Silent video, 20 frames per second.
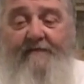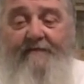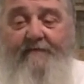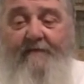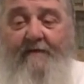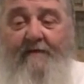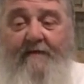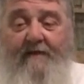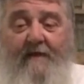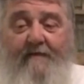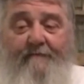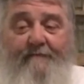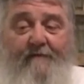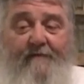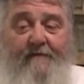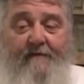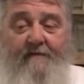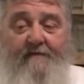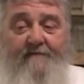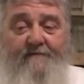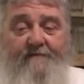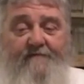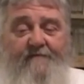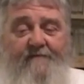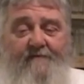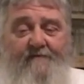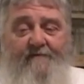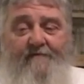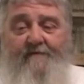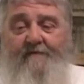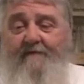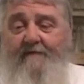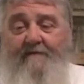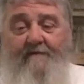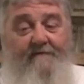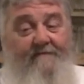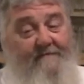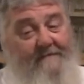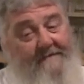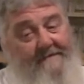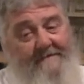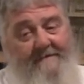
It's going to keep for years and years and years.